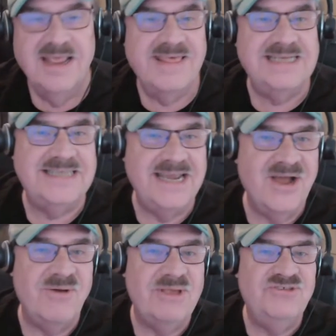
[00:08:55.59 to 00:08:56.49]
They say
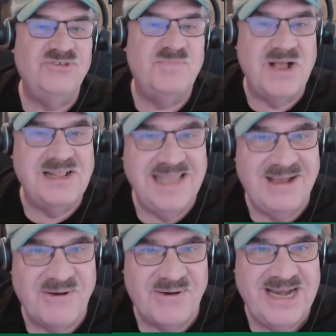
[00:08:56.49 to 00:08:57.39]
no, he's
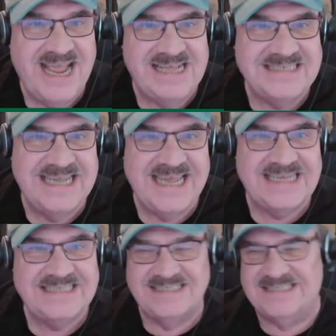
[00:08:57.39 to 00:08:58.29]
smuggling greenhouse
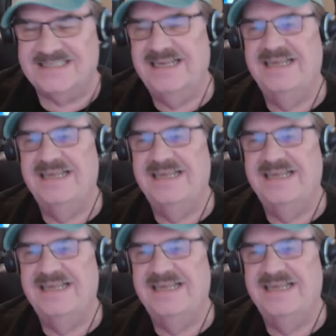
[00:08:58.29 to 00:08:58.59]
gases.